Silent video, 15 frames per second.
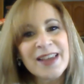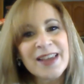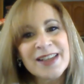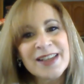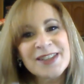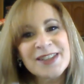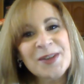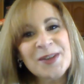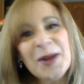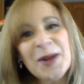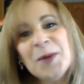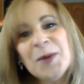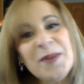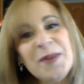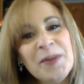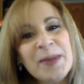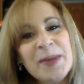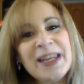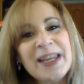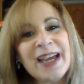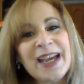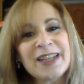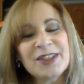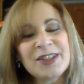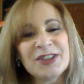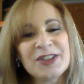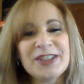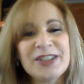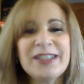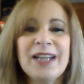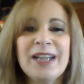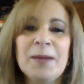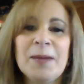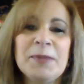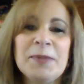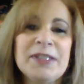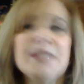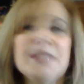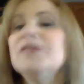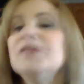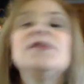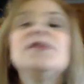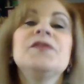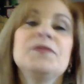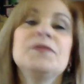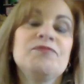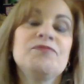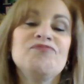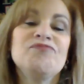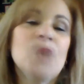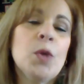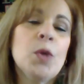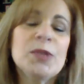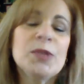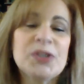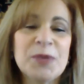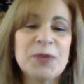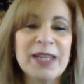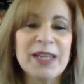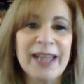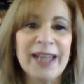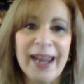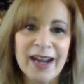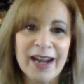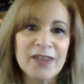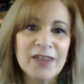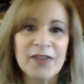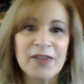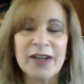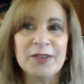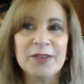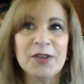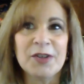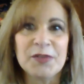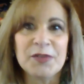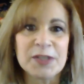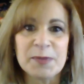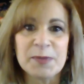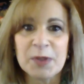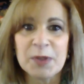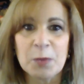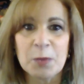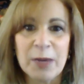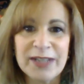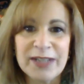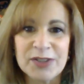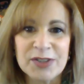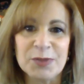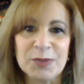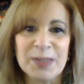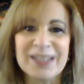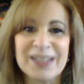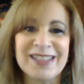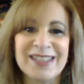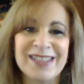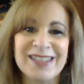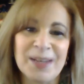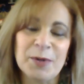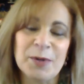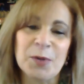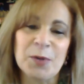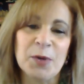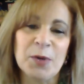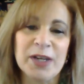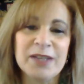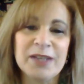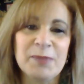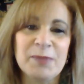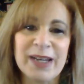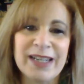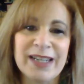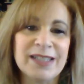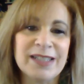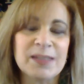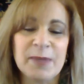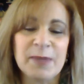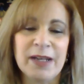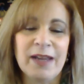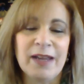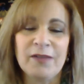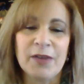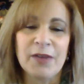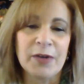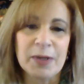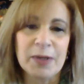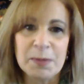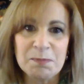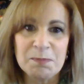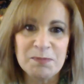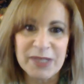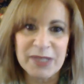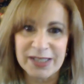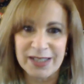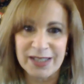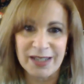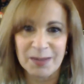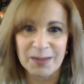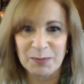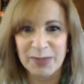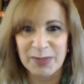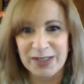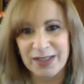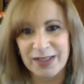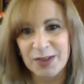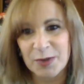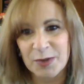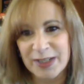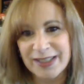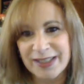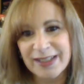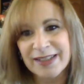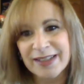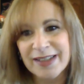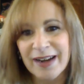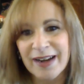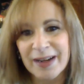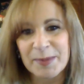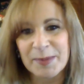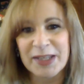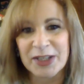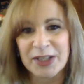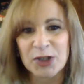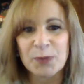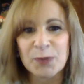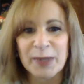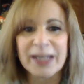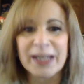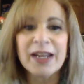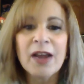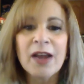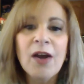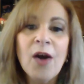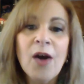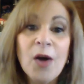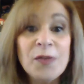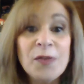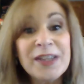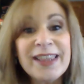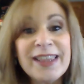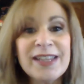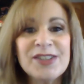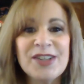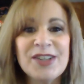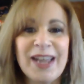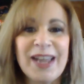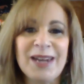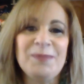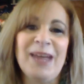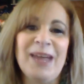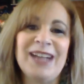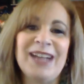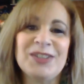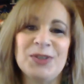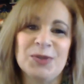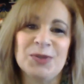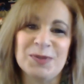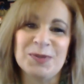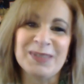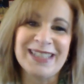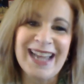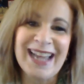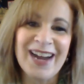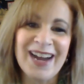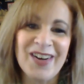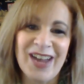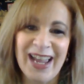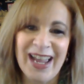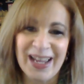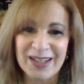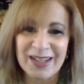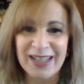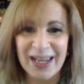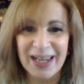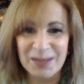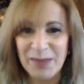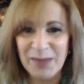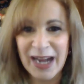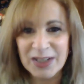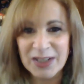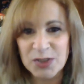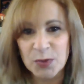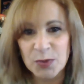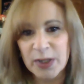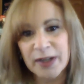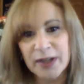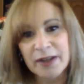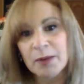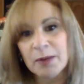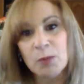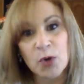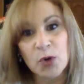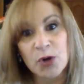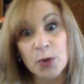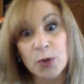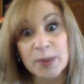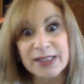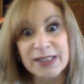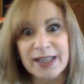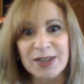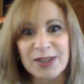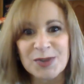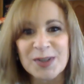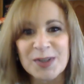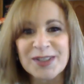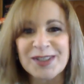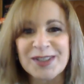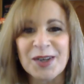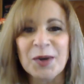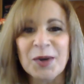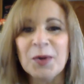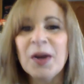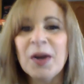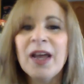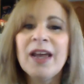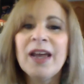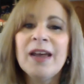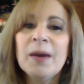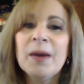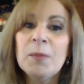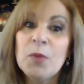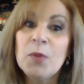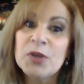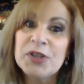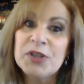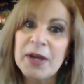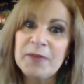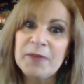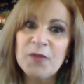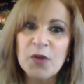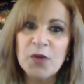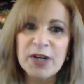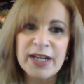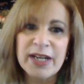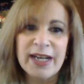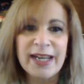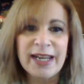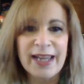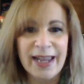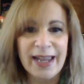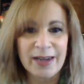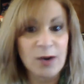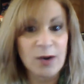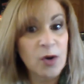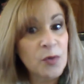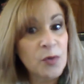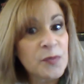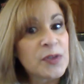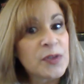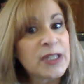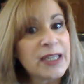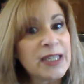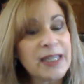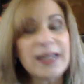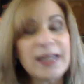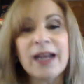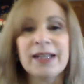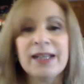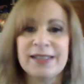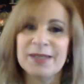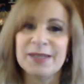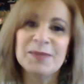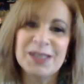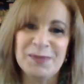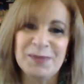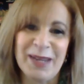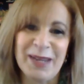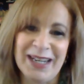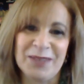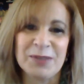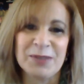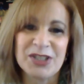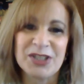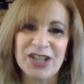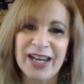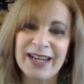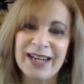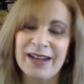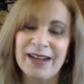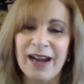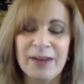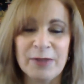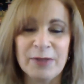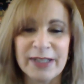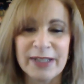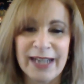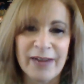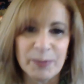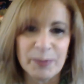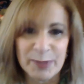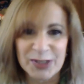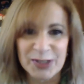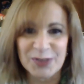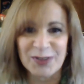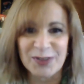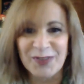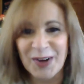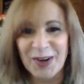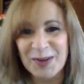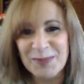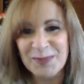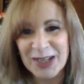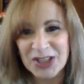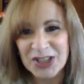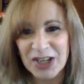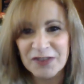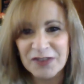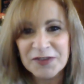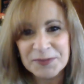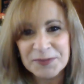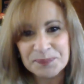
So I hope everybody had a good couple of, almost a week and a half. I don't know if it's been quite 2 weeks since I recorded, but it's been a very busy, crazy time here. But hopefully things are getting back to normal now and getting back to a more normal schedule. So more time for knitting and hopefully some spinning, which I really haven't been doing very much of.